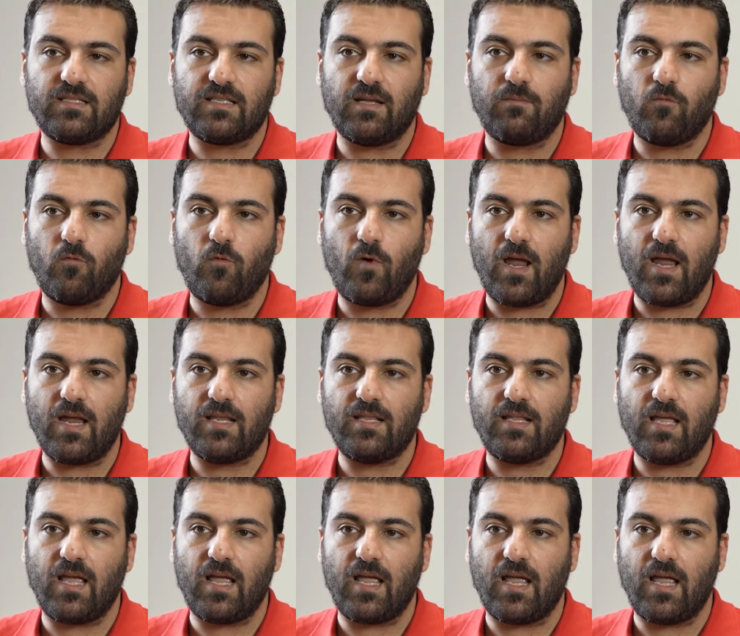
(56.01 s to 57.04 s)
some way
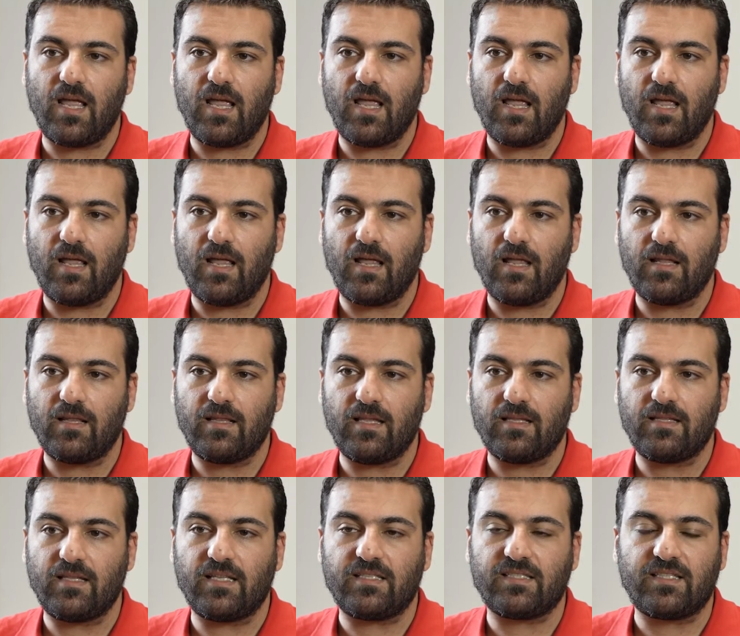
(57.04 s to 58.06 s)

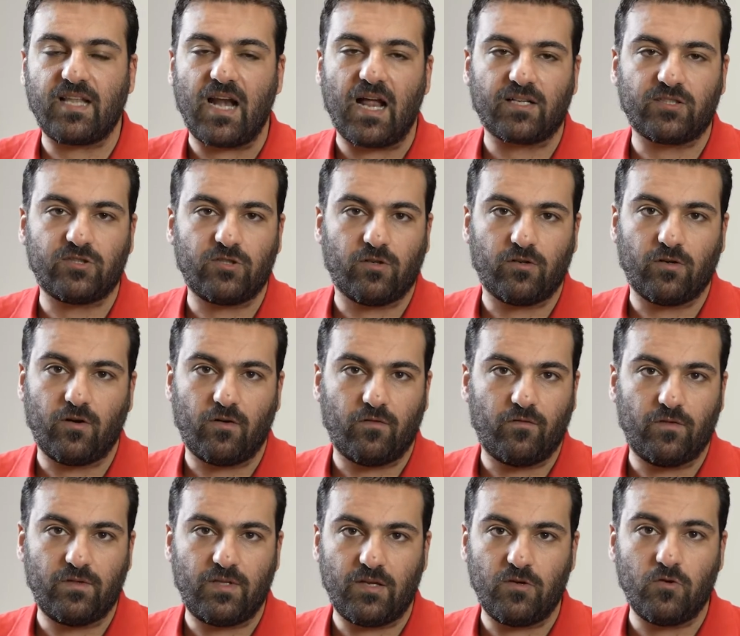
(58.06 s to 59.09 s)
the structure
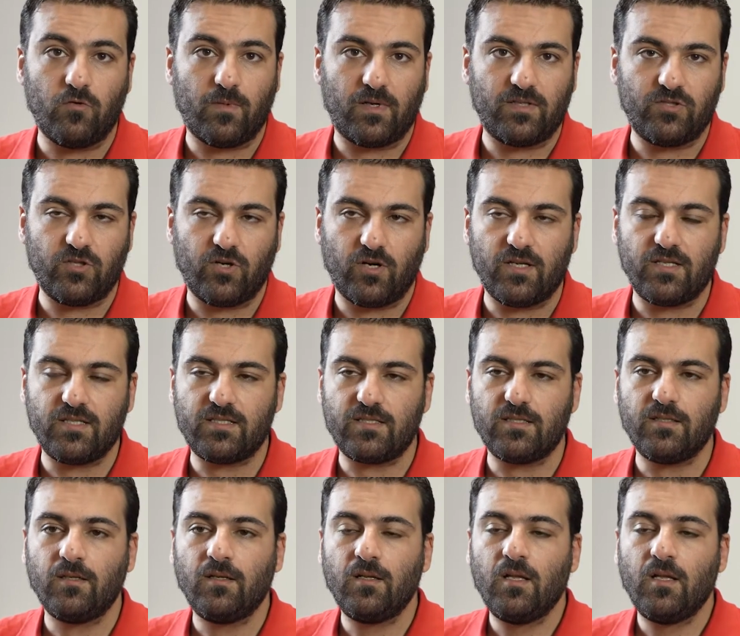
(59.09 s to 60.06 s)
of the human joints.